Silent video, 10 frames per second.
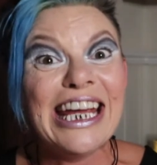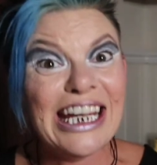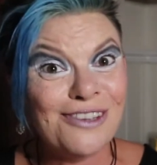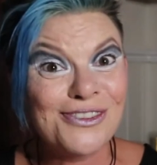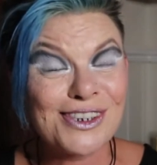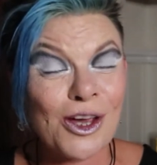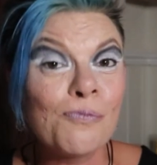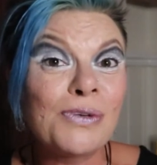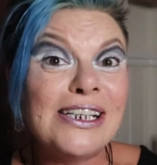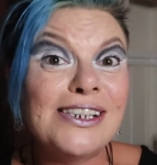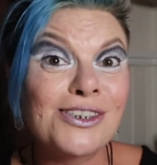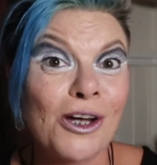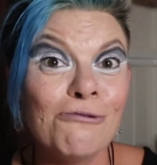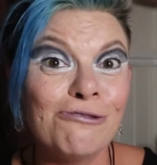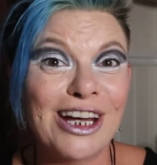If so, please
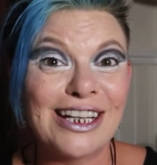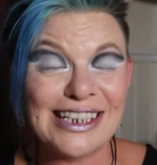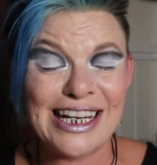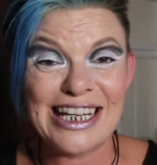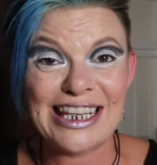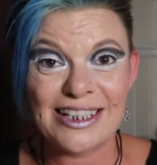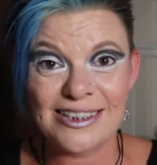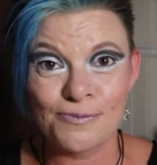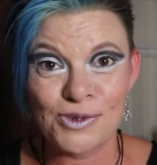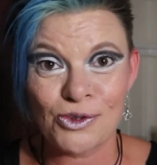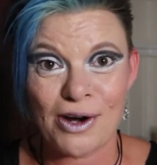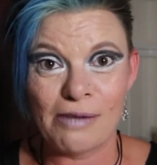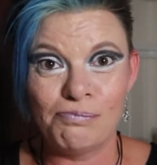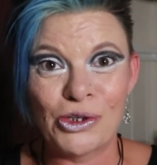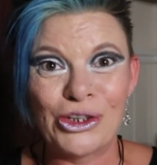don't forget to hit that
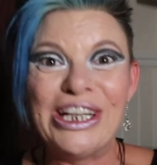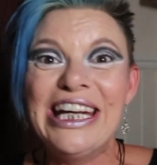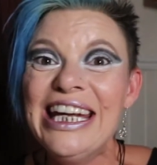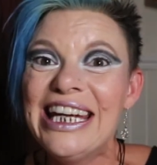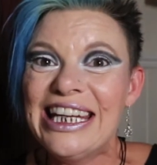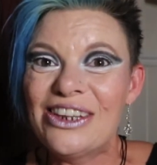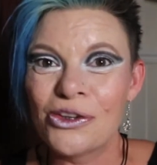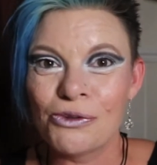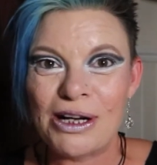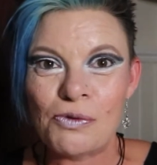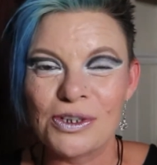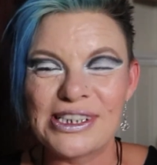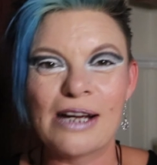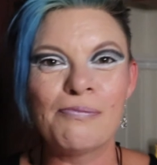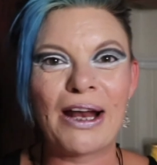subscribe button, either the red one
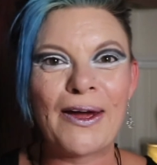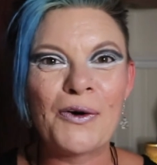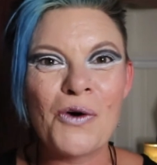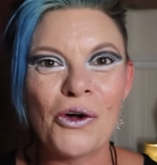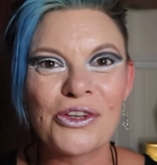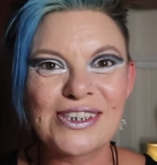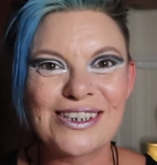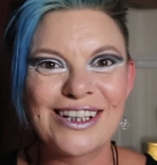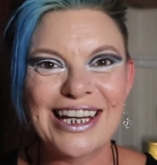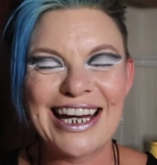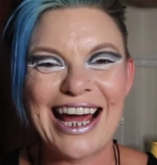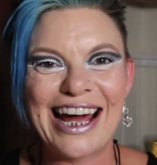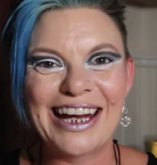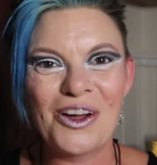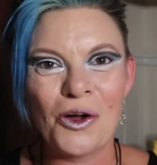down below or the circular
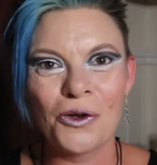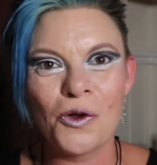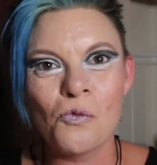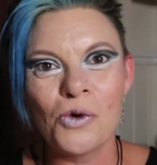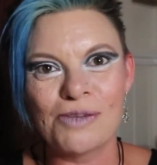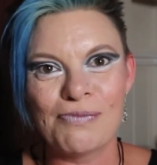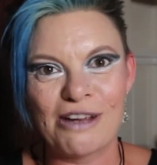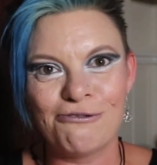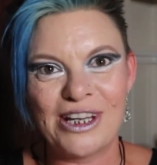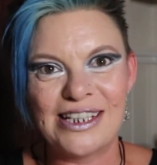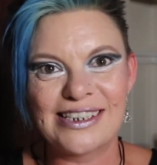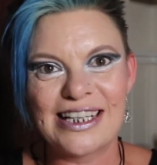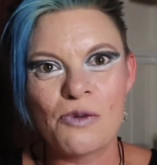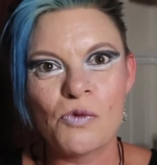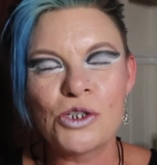icon with my face in
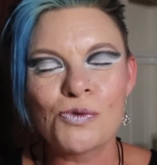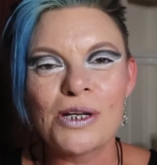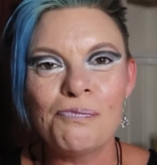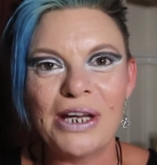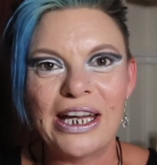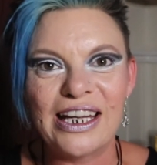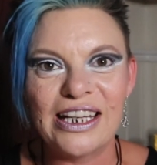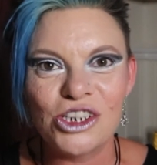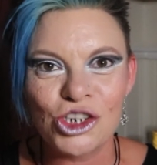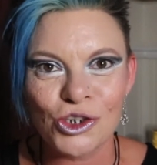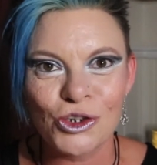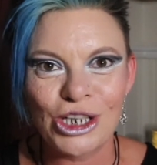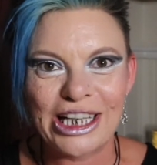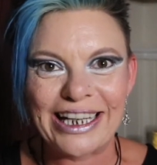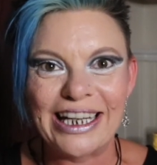it, which will appear here
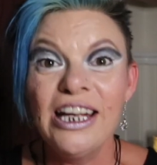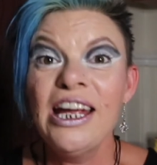shortly.